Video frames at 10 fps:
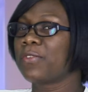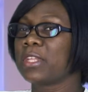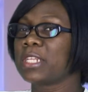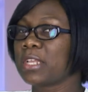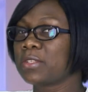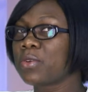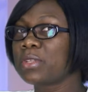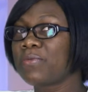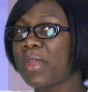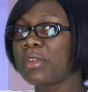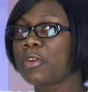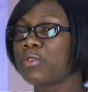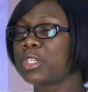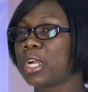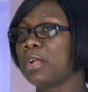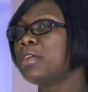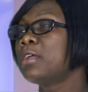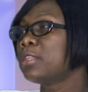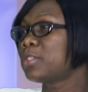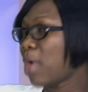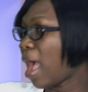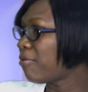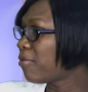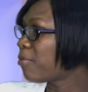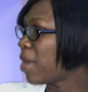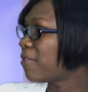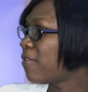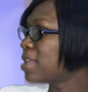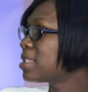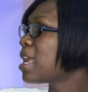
the day. So it's very crucial to have breakfast,